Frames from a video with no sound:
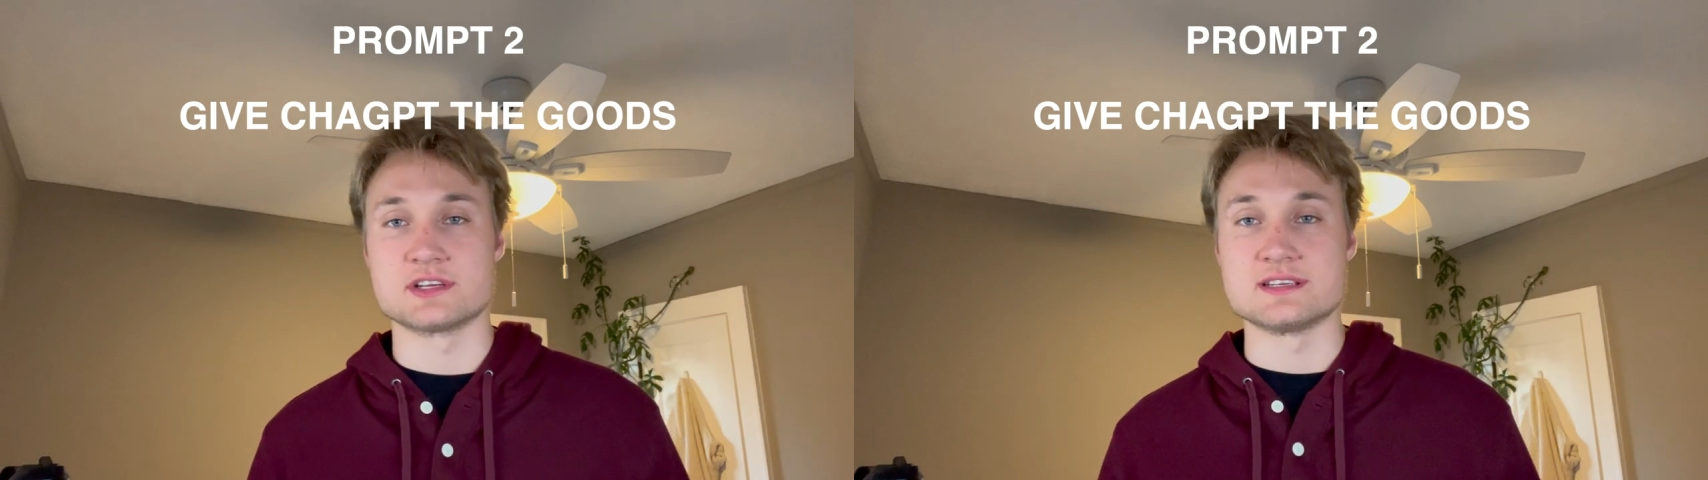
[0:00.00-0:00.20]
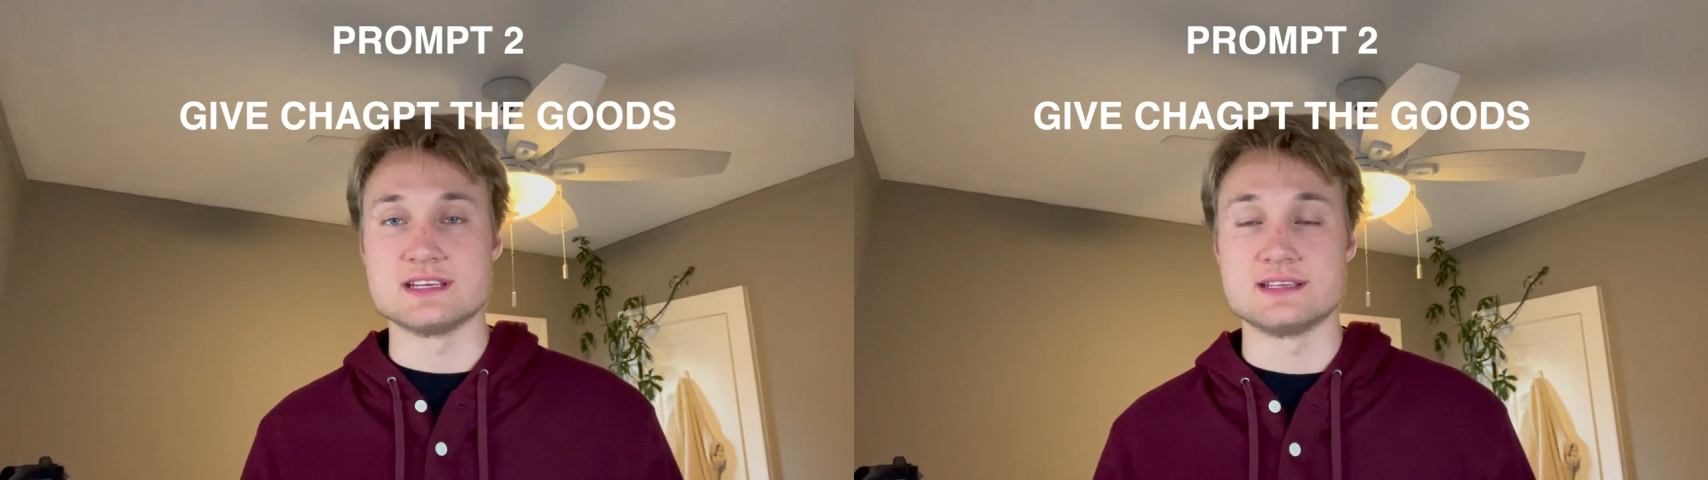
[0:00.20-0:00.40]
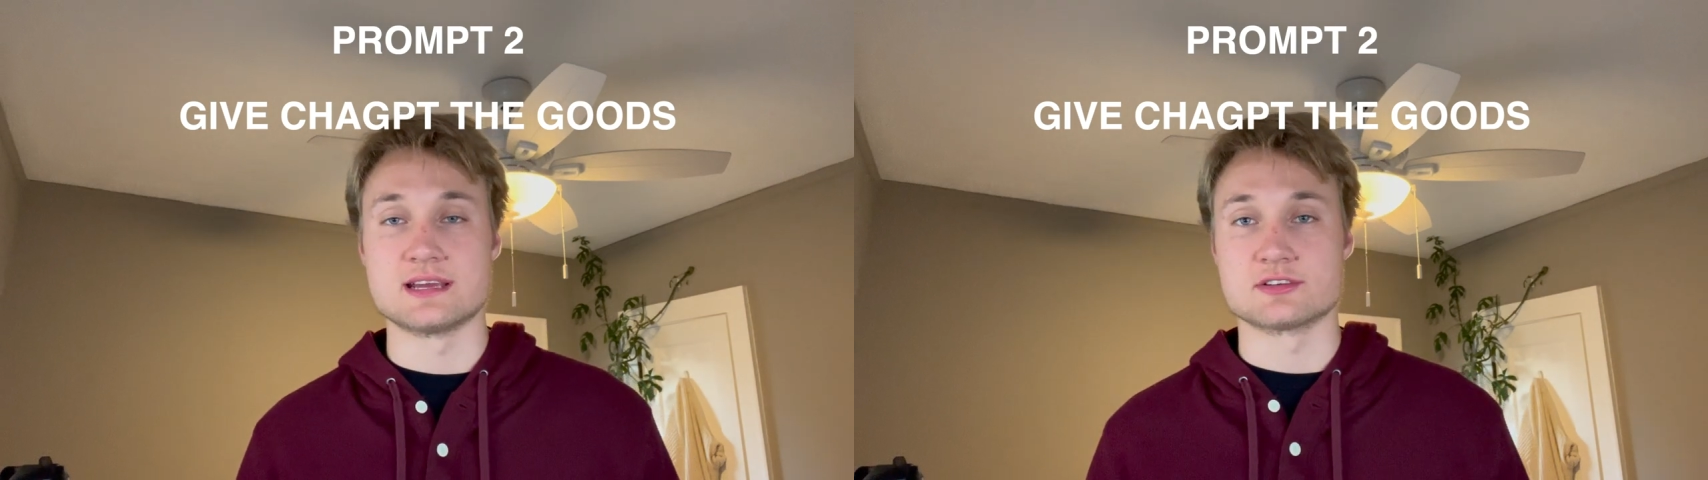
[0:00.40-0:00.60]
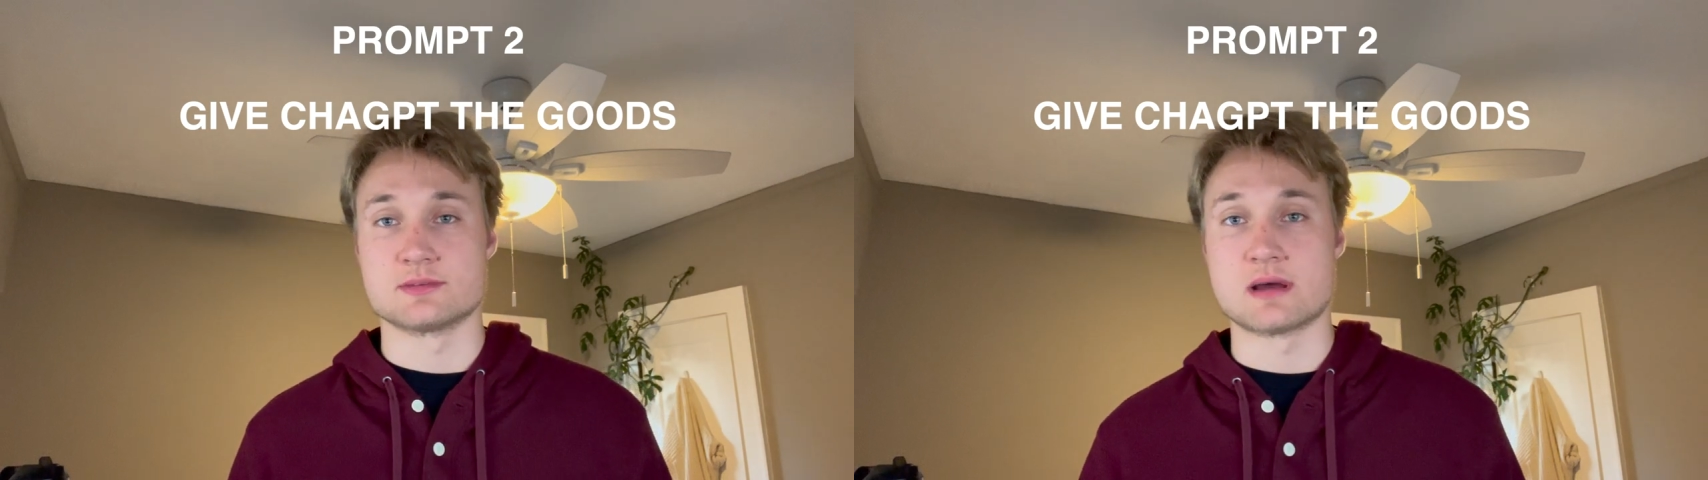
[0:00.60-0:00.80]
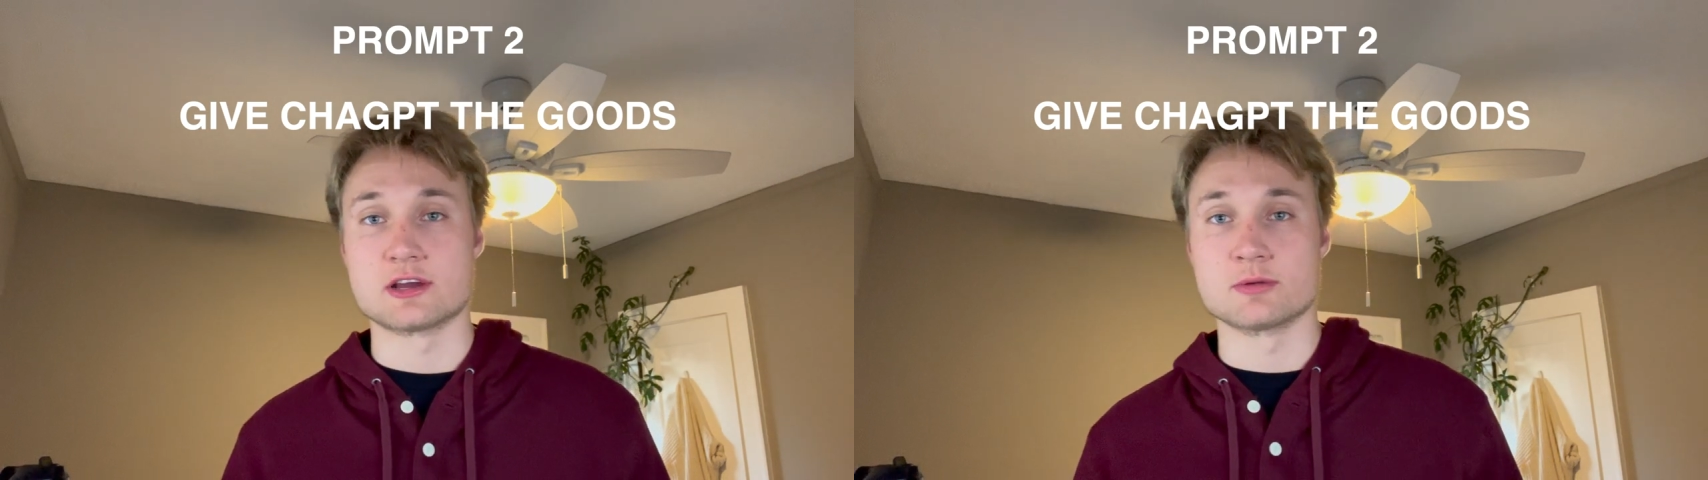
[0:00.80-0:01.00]
and details
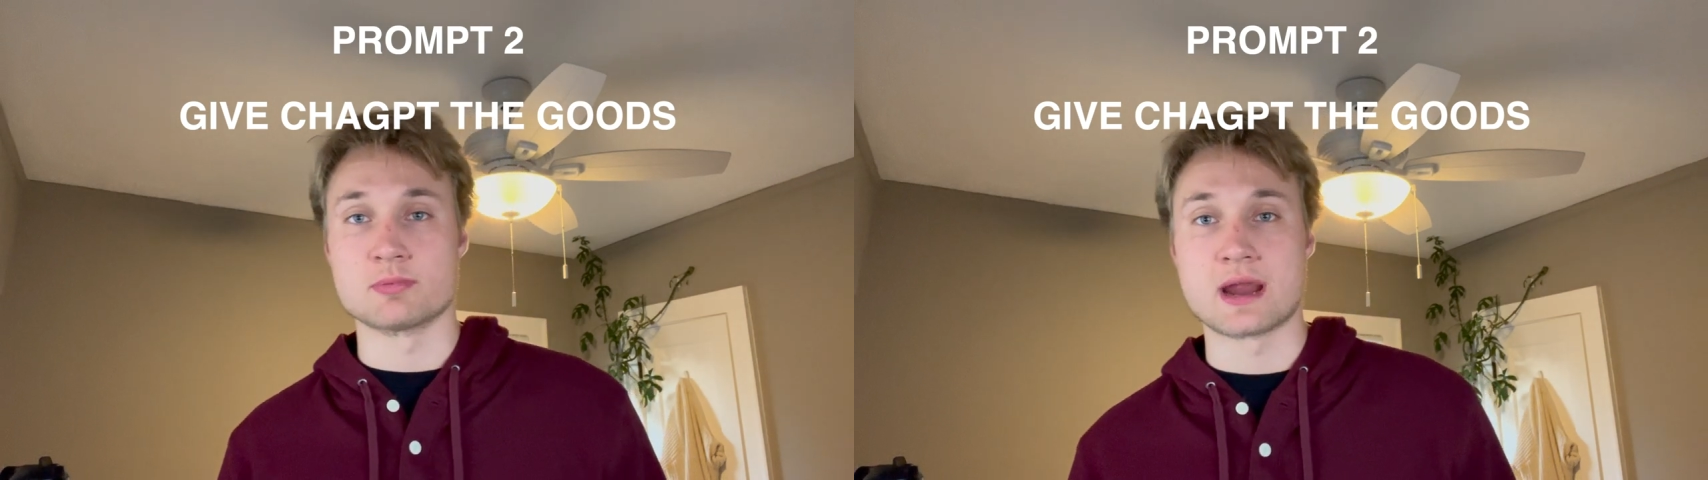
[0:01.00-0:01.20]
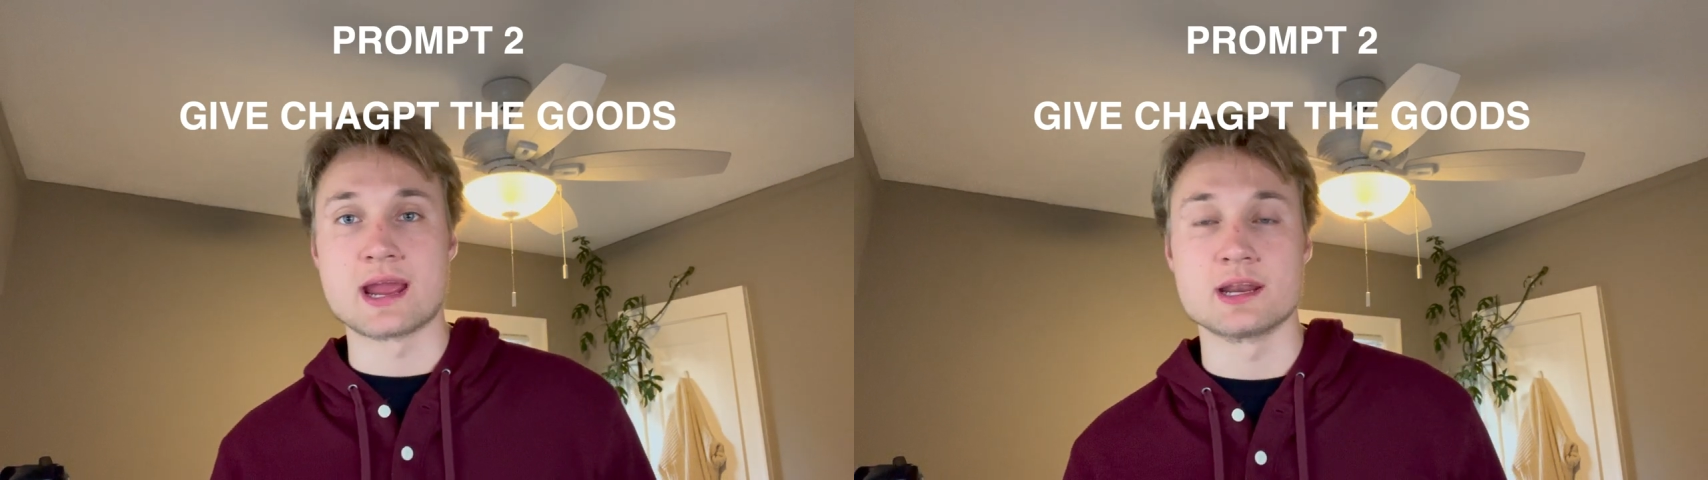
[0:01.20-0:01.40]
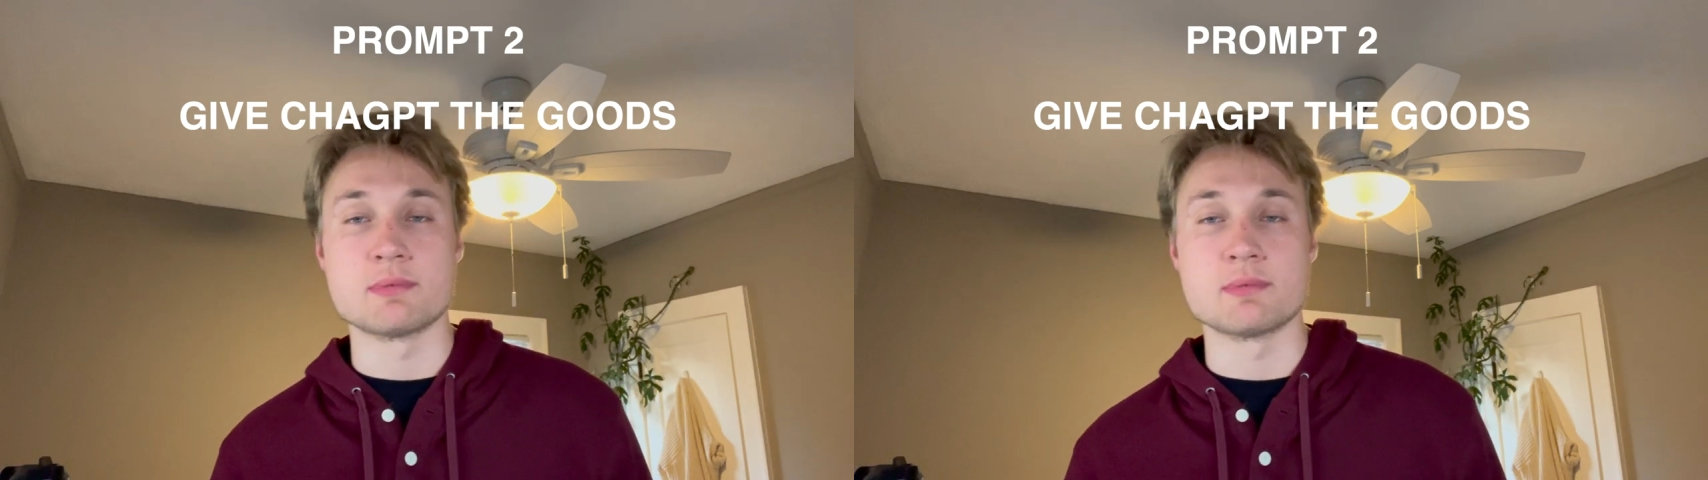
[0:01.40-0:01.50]
about your brand,